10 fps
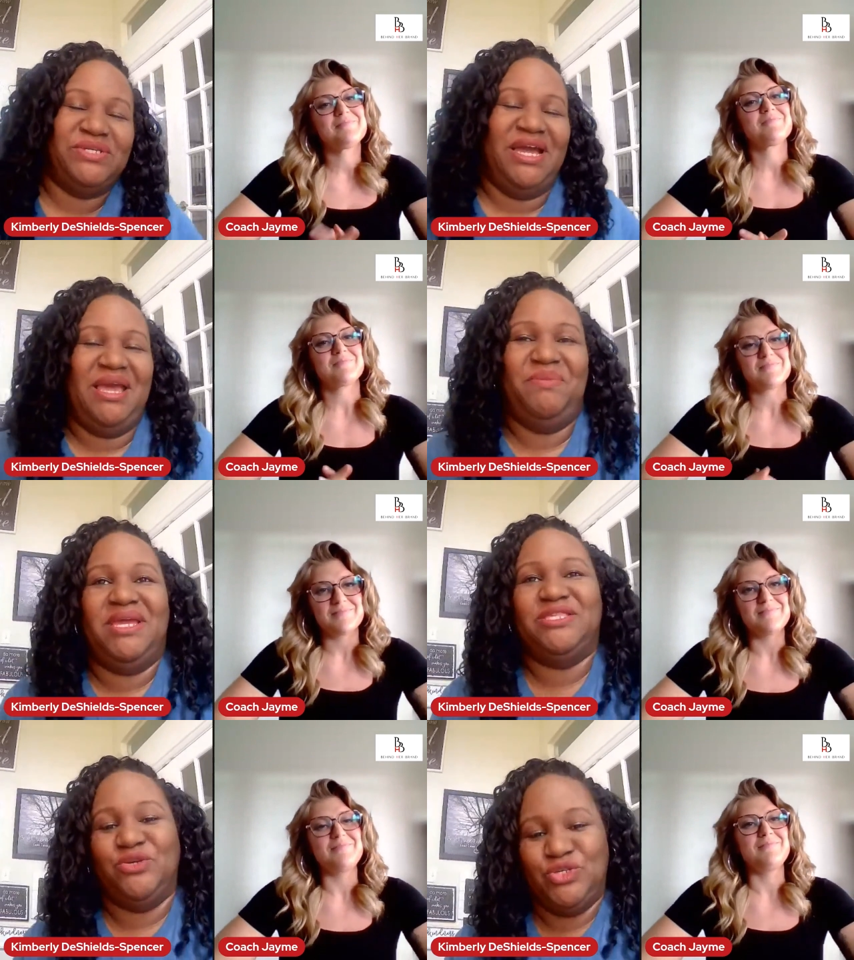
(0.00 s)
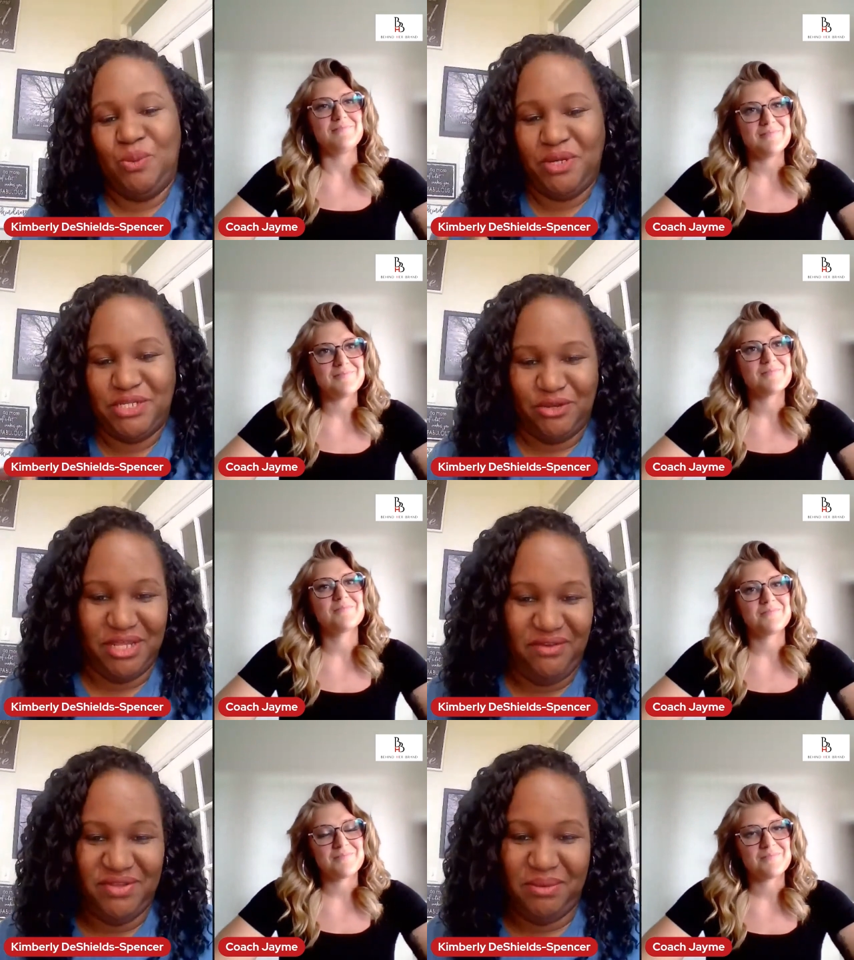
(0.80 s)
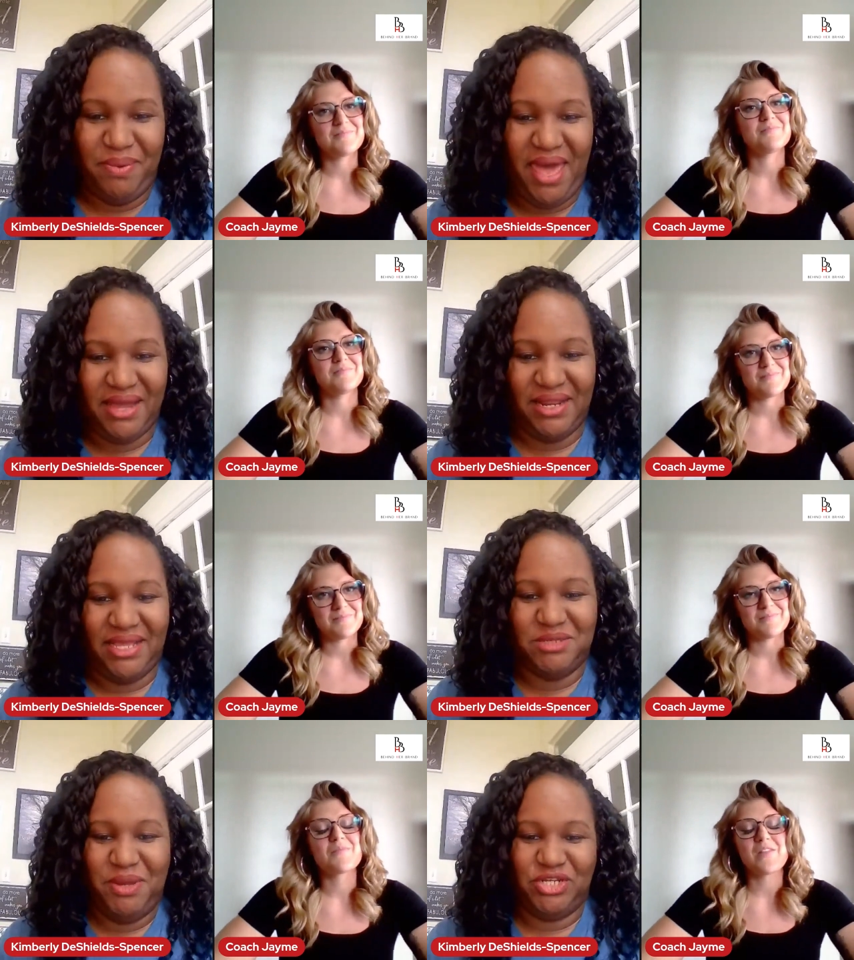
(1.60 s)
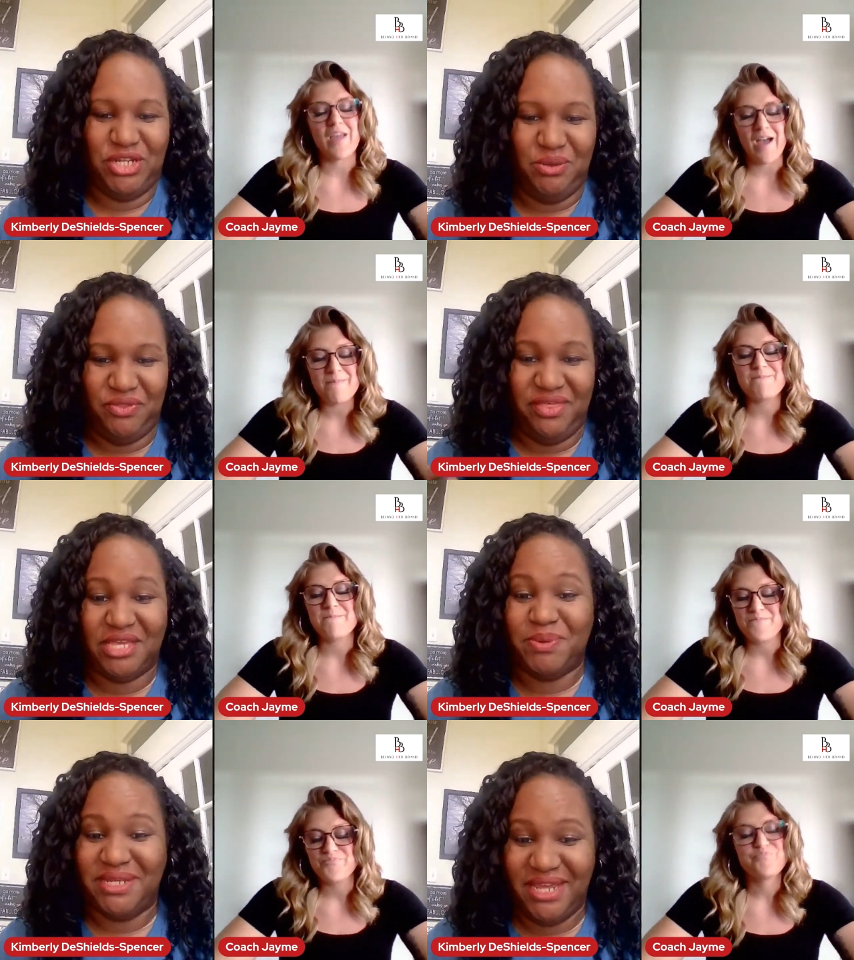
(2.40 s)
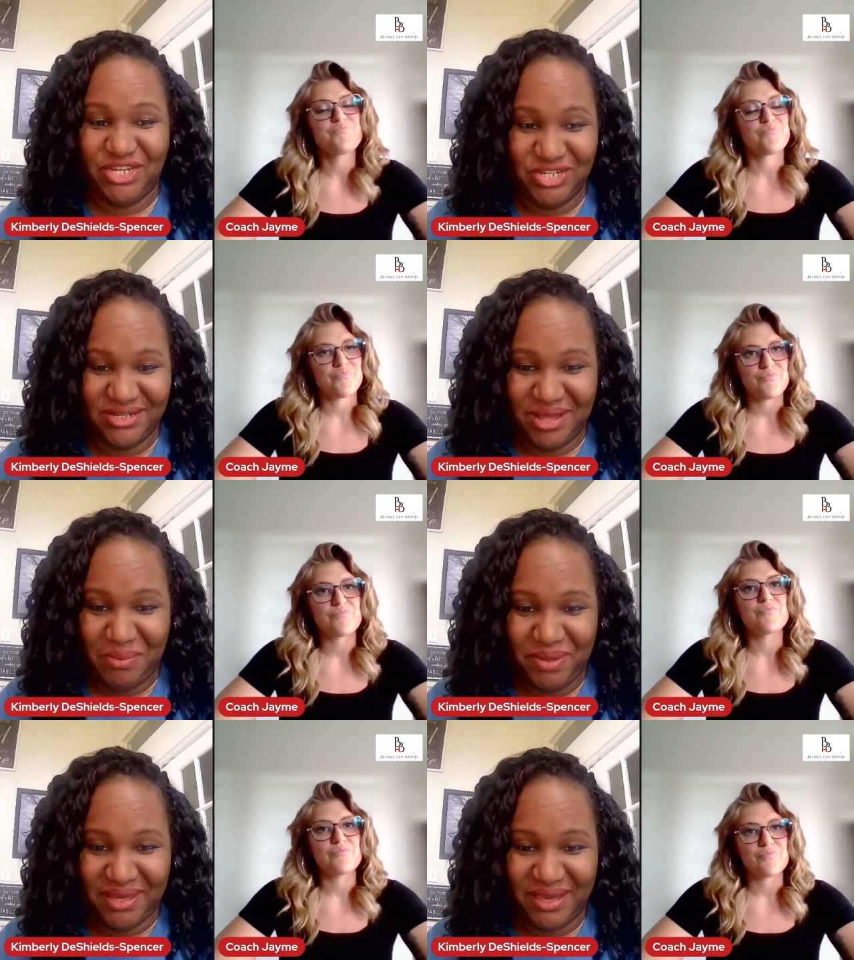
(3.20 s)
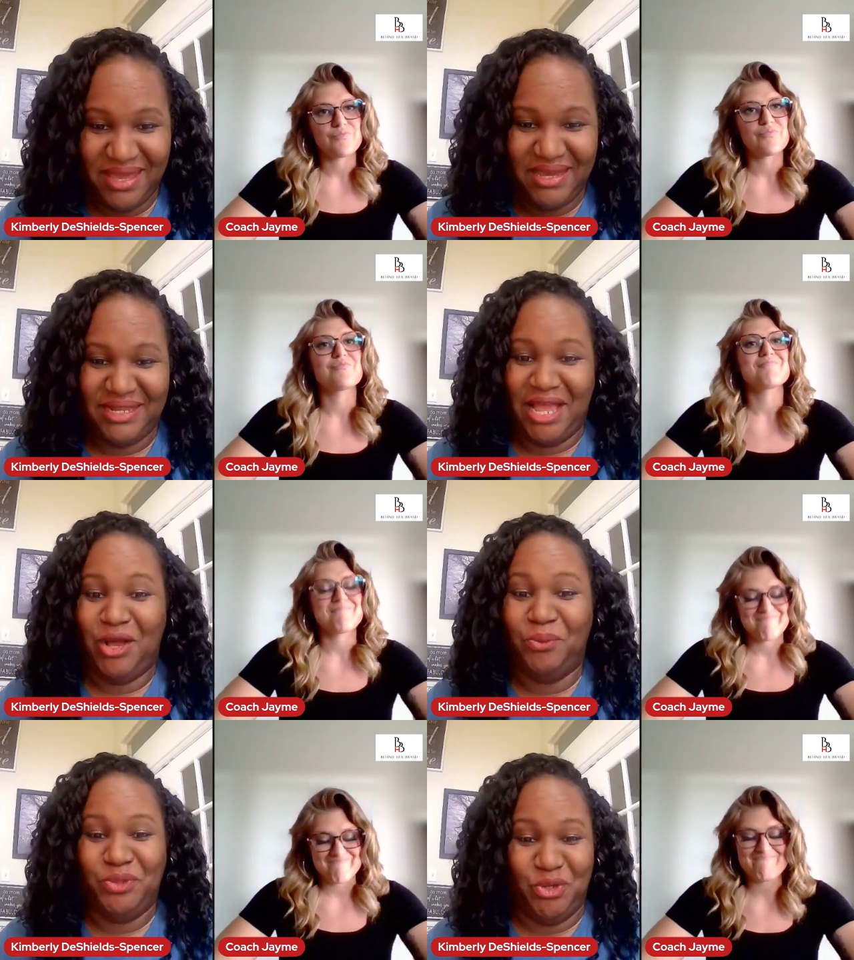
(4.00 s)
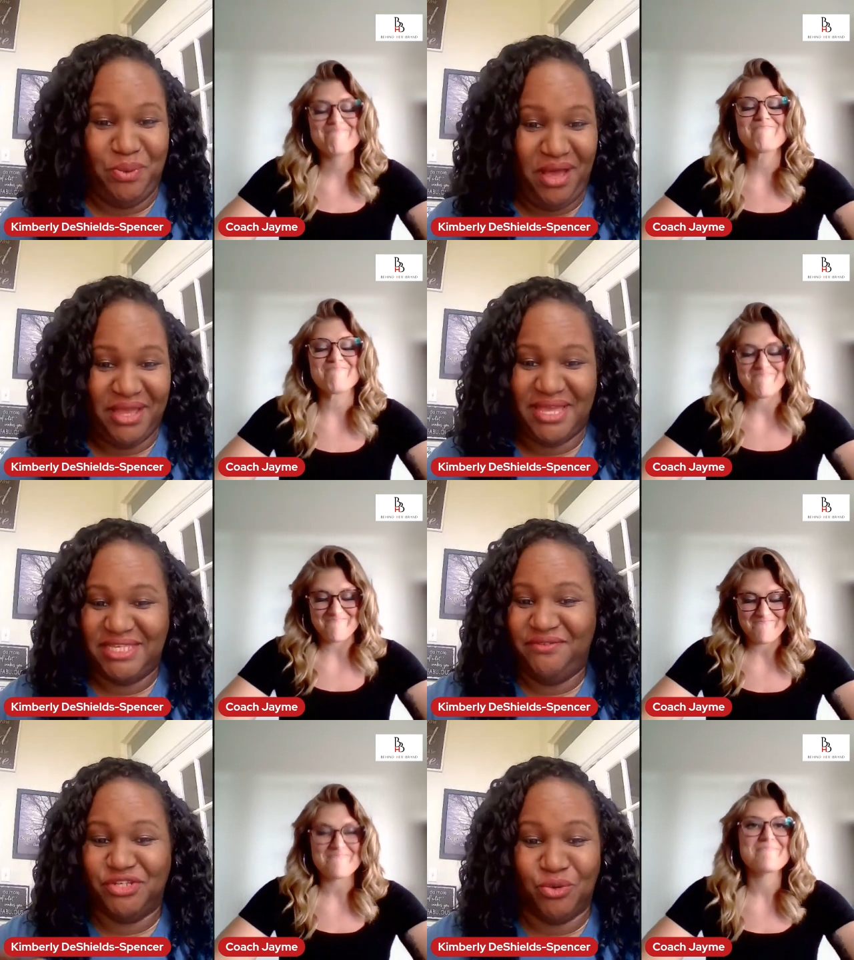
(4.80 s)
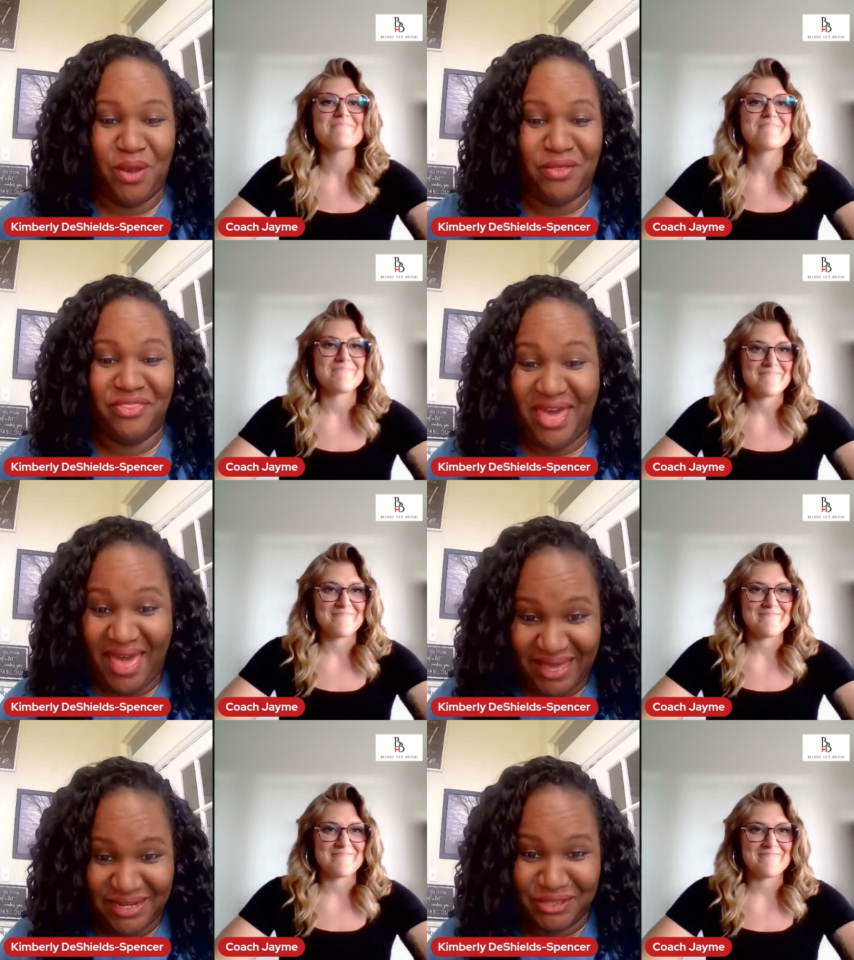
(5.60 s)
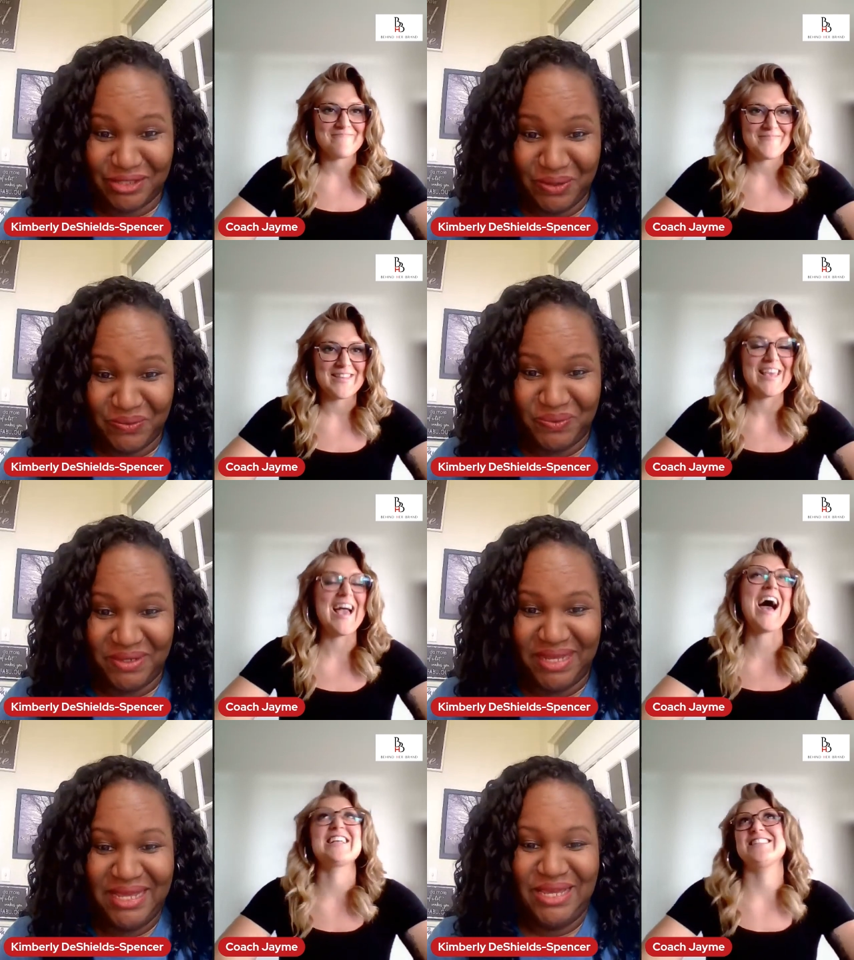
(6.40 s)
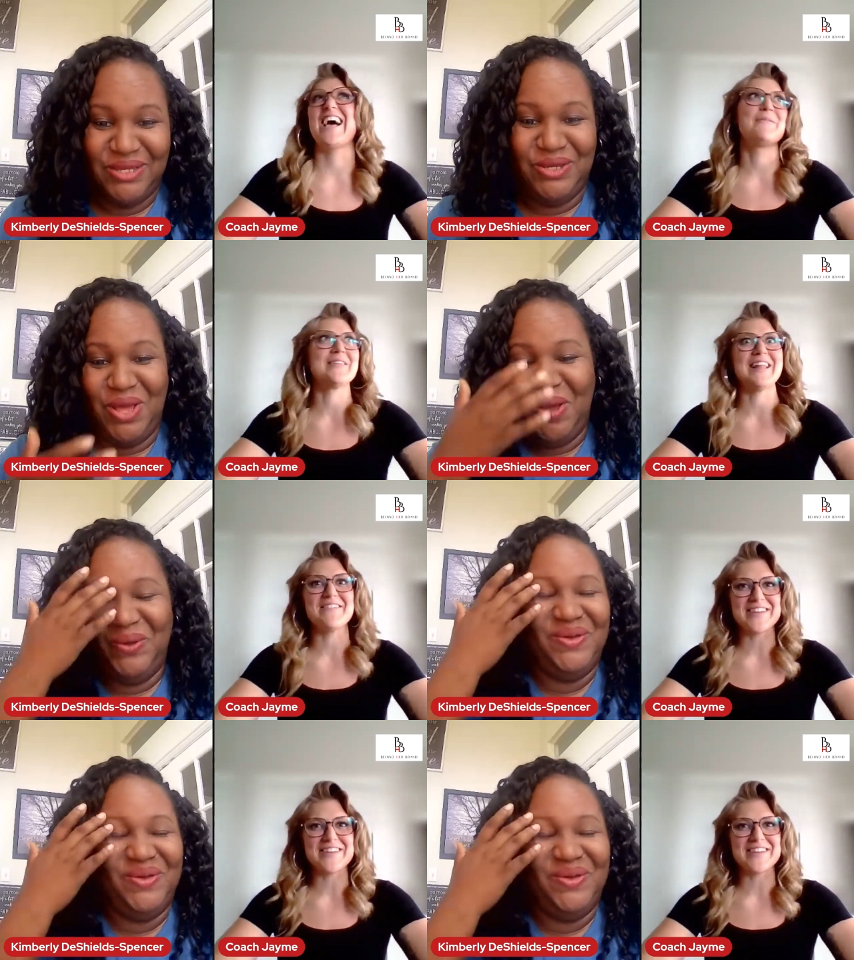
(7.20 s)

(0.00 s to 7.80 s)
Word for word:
Speaker 1: more time because there's so much there to even unpack like especially yeah. with the expectation topic like i hope we do a podcast even just around that alone yes, you know